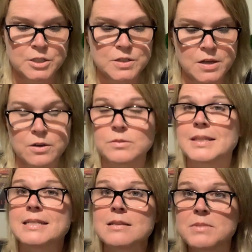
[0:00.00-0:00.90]
So
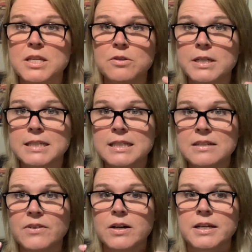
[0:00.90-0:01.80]
that's something you can
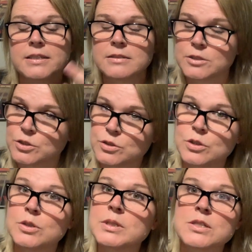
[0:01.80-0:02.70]
leave on.
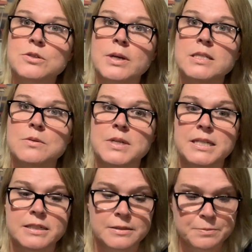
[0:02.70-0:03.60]
Do it once or twice a
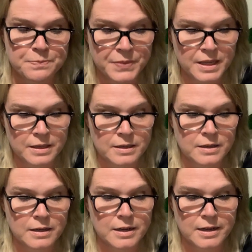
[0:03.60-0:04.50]
week.
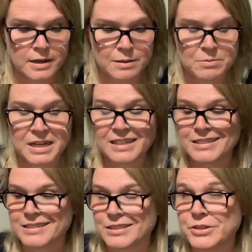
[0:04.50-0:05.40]
Um,
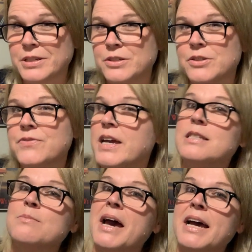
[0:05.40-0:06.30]
you can do a
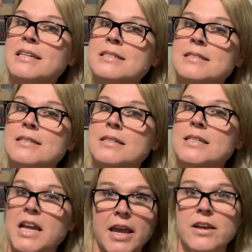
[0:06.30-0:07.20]
face mask
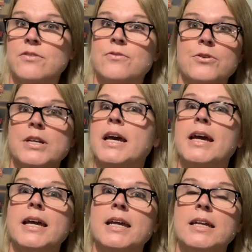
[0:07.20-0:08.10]
every
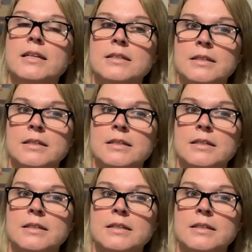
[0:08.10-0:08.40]
day.